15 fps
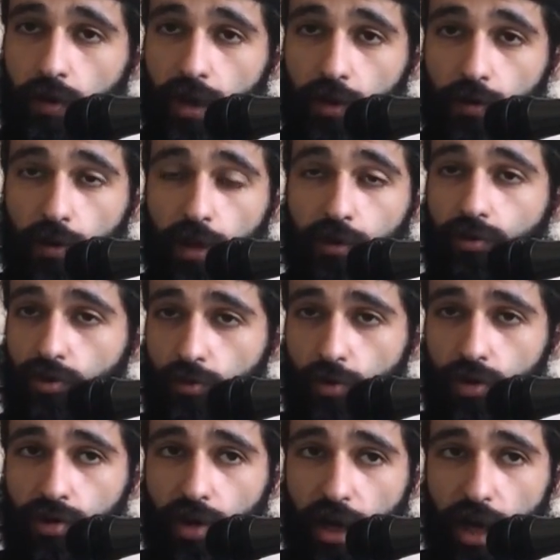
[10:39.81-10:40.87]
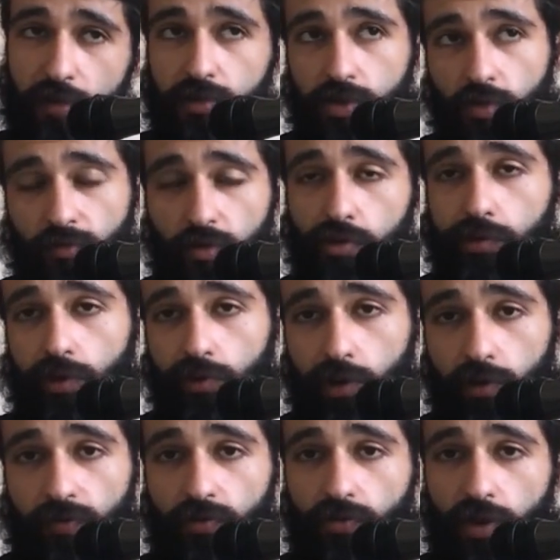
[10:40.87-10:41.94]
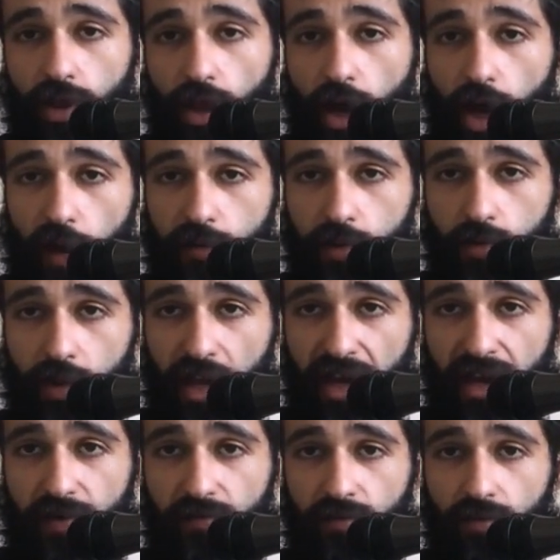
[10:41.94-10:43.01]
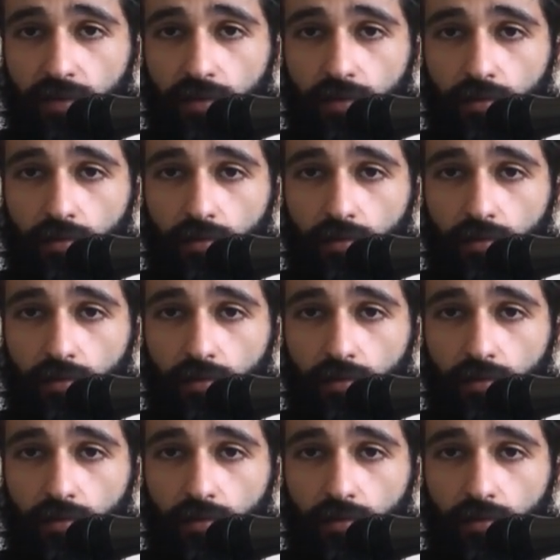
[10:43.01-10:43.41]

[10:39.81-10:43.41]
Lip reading: we're going to do that 2 more times, so for a total of 3 times, we'd have...